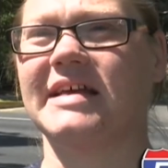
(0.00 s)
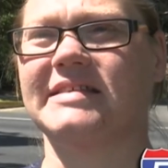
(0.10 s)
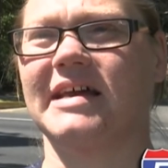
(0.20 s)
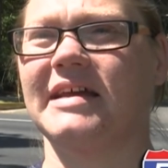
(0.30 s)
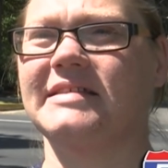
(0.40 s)
of
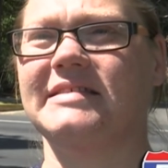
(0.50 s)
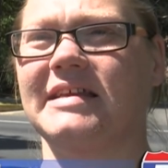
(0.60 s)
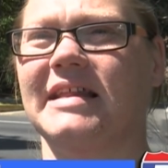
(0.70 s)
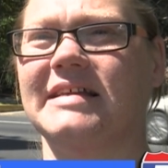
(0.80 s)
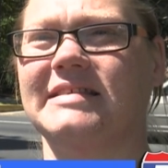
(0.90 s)
that sign,
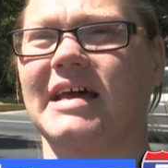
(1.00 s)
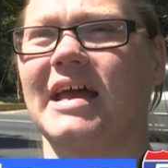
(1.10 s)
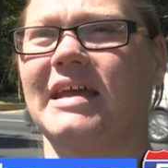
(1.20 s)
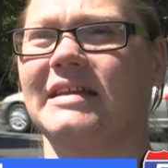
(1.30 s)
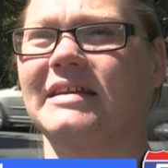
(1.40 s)
seeing that
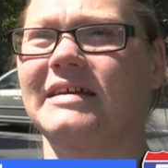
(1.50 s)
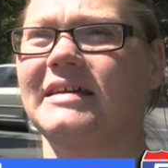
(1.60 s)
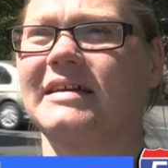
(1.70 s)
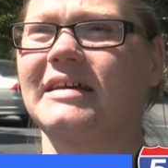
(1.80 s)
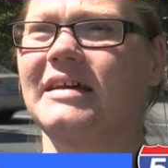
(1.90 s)
sign
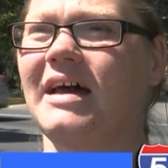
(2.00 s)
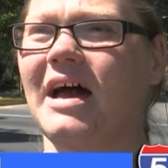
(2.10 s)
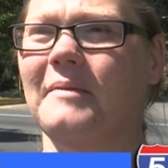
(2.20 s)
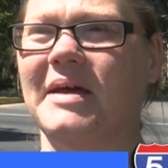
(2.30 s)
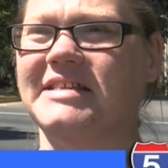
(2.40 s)

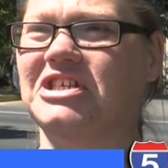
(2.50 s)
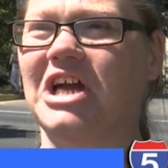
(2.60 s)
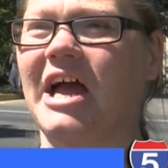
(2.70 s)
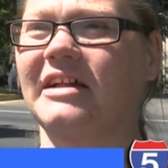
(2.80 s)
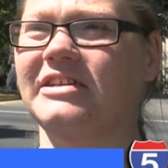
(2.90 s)
um, as a
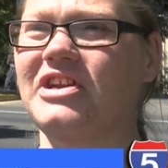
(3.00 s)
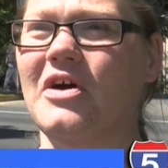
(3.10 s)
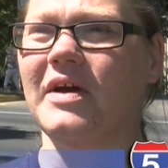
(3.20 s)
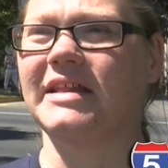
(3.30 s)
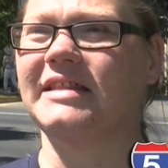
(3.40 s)
child
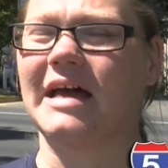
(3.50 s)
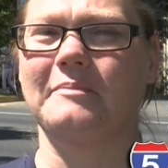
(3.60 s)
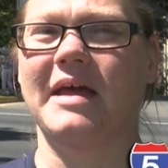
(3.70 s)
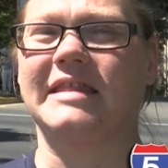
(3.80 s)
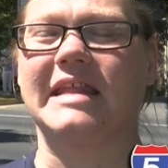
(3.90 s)
and knowing that that